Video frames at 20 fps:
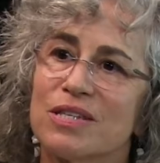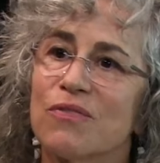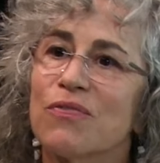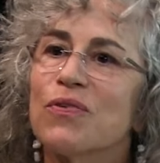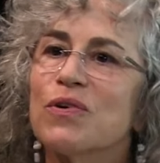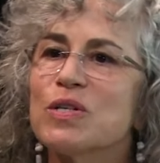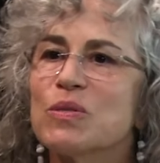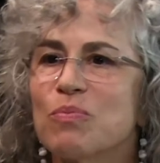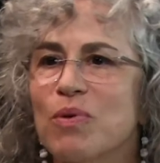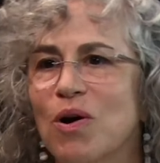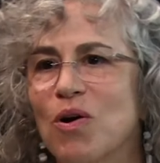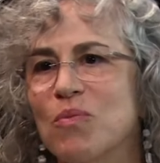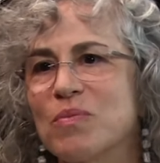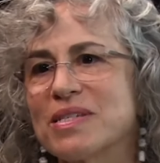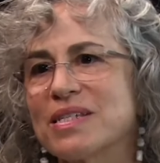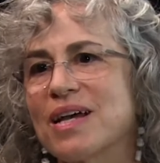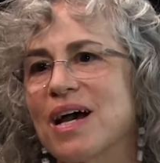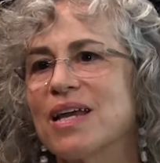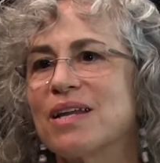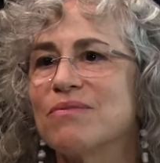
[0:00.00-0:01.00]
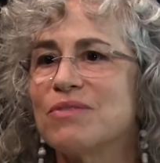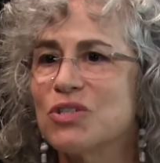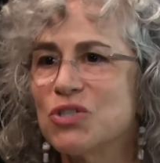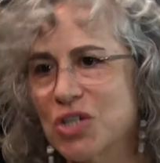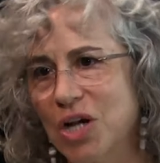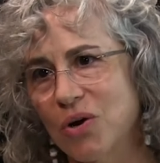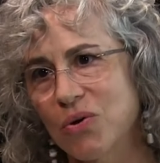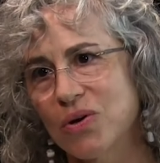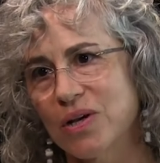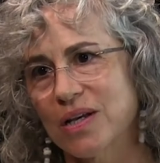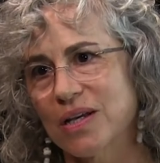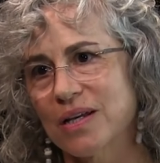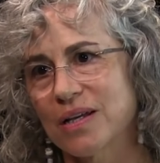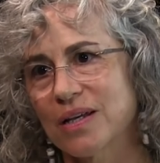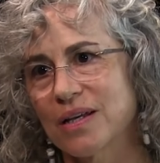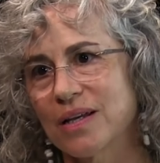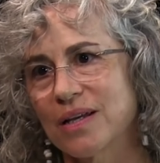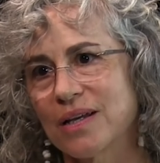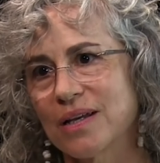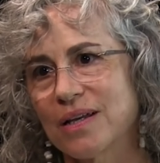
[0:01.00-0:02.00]
the first poem is kind of a joke,
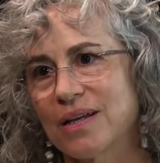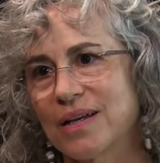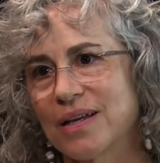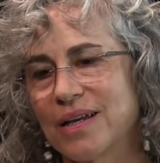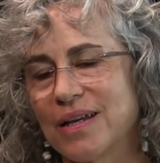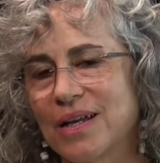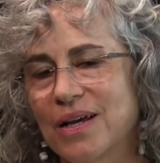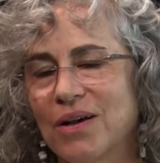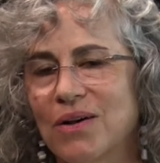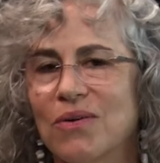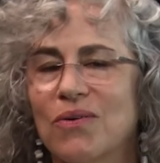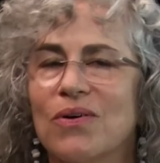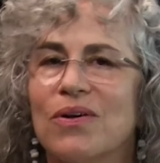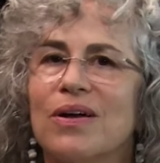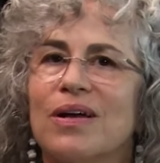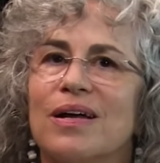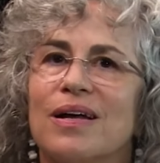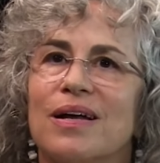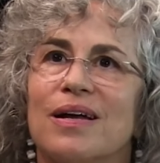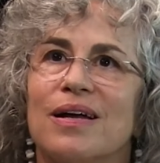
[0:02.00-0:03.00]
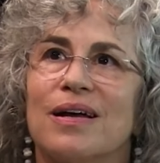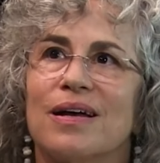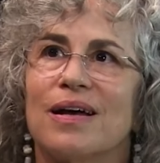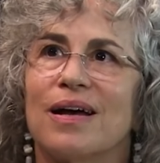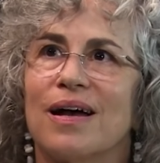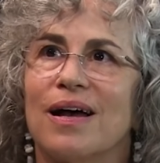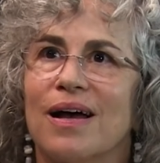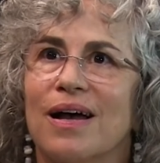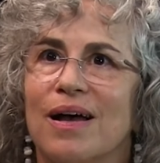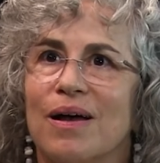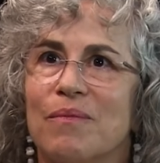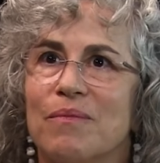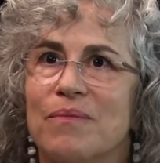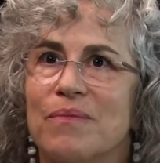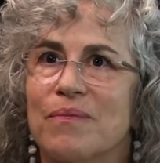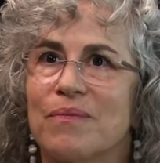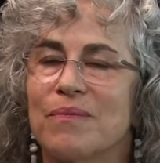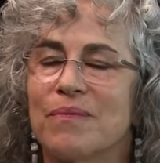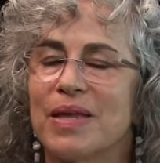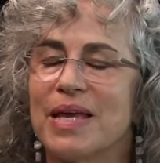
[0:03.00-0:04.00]
you know, um,
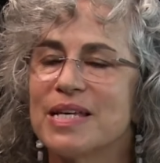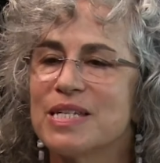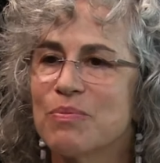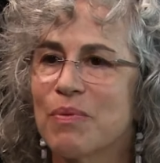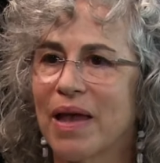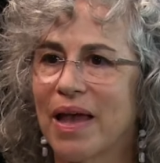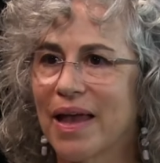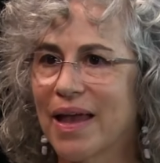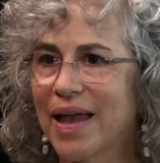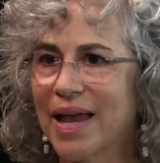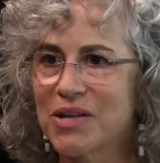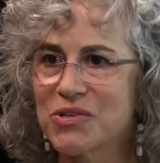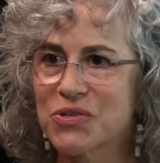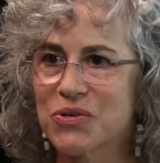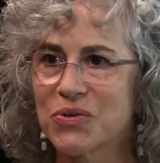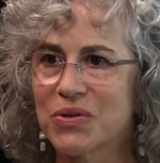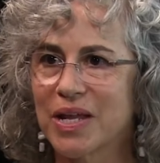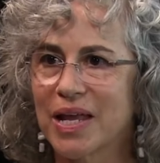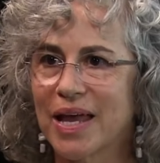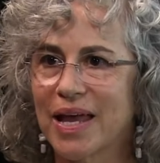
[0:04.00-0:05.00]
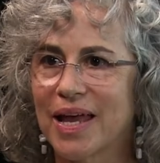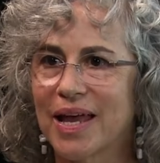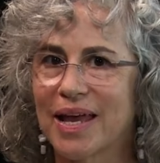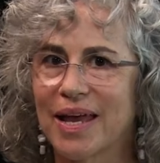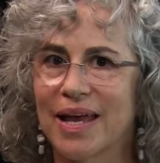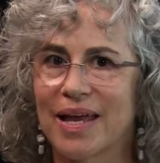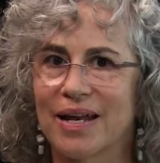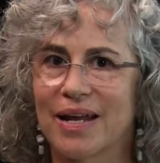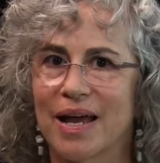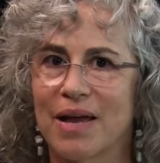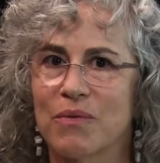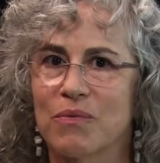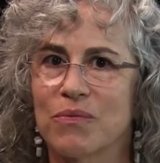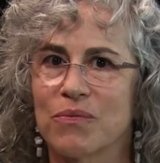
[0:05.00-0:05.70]
Ixbe Echerne, and I,